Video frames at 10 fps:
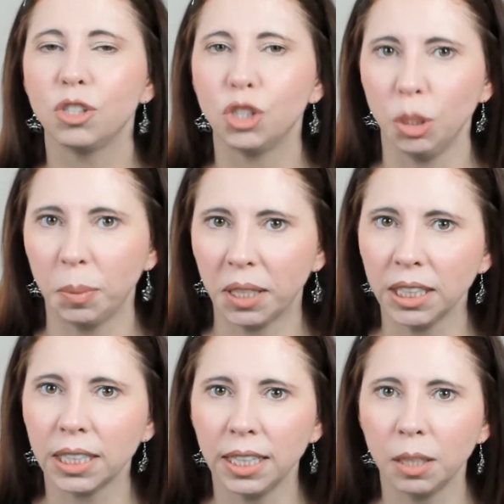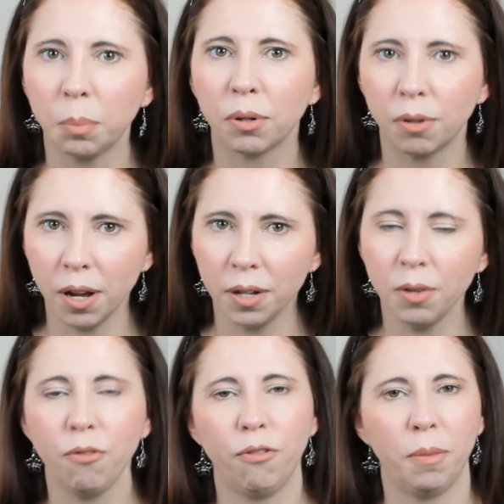Duplicate Cleaner
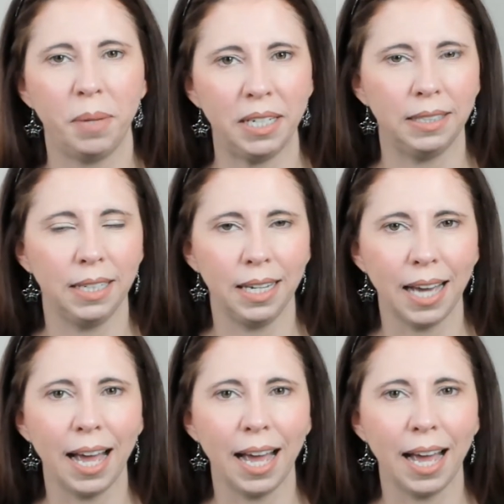Pro for the PC,